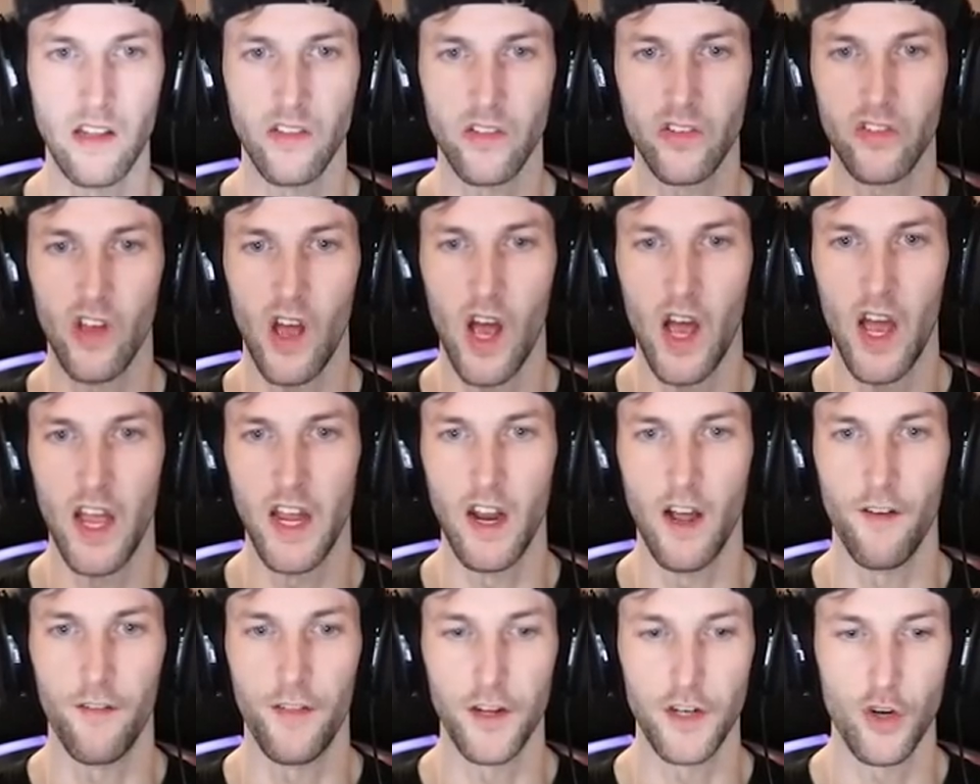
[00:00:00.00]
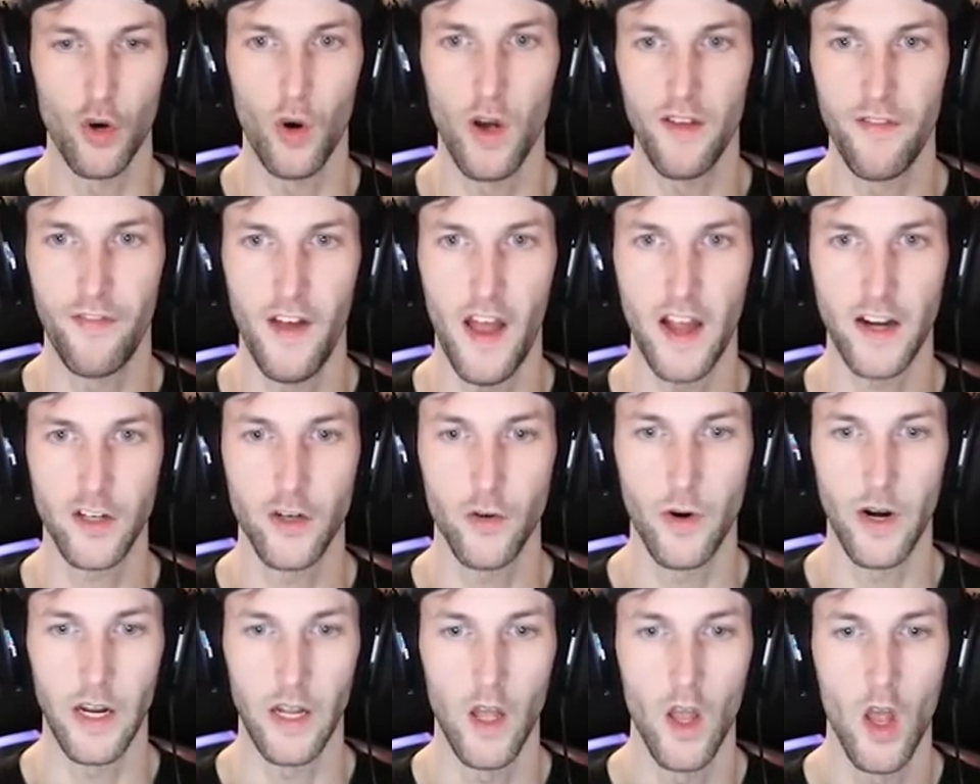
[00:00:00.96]
inside of the toy
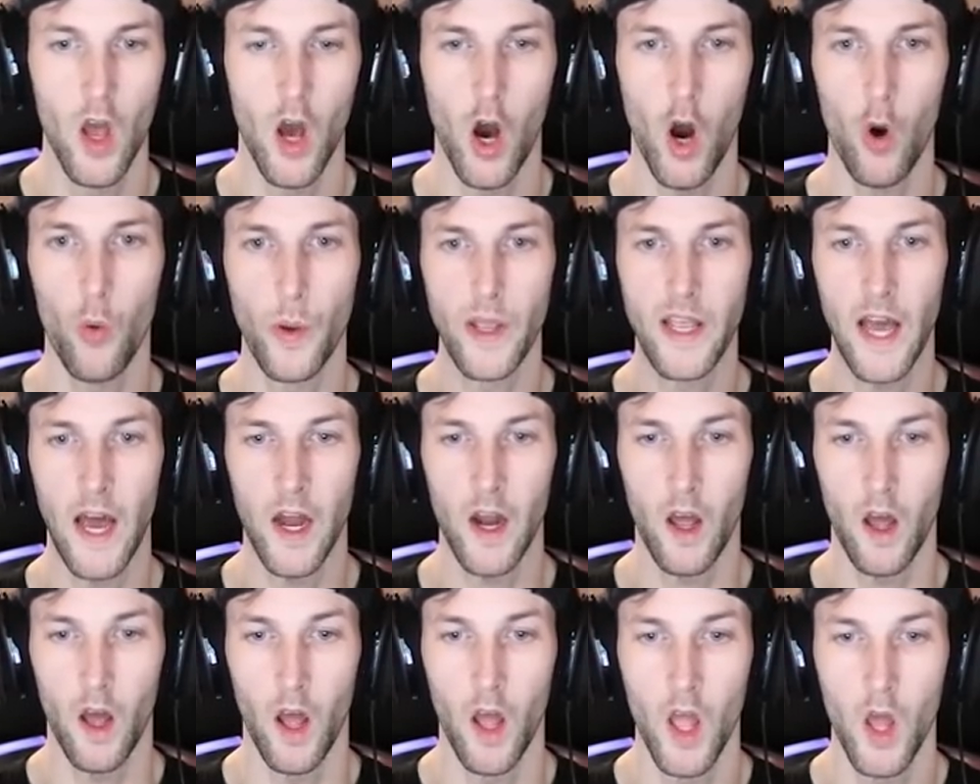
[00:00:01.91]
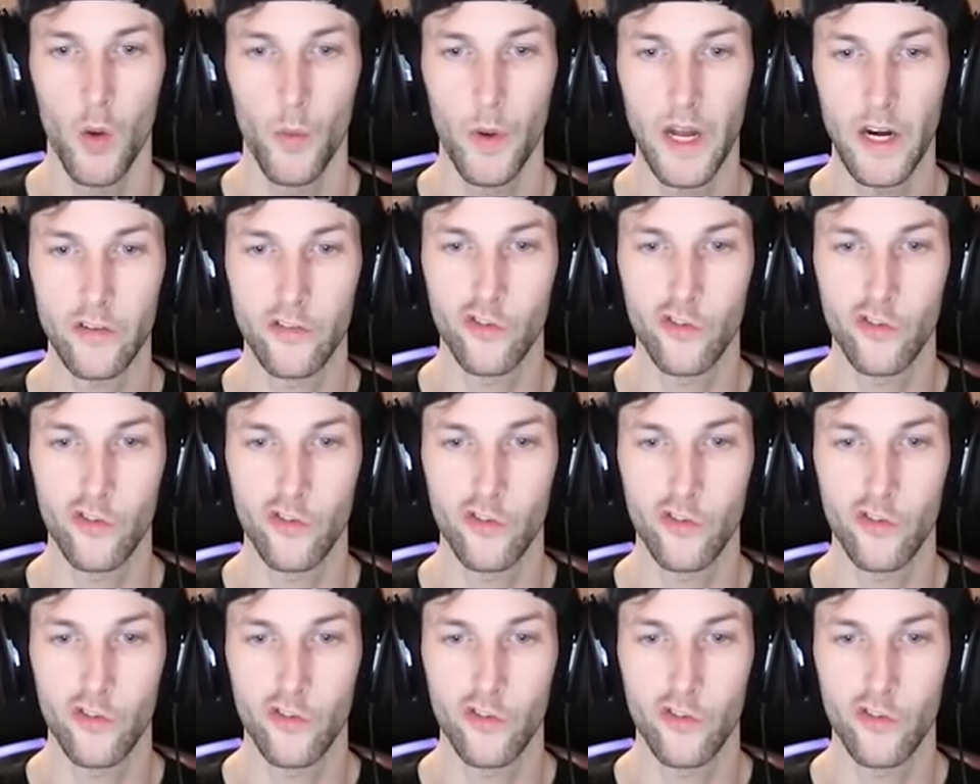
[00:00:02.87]
factory. Oh, we got a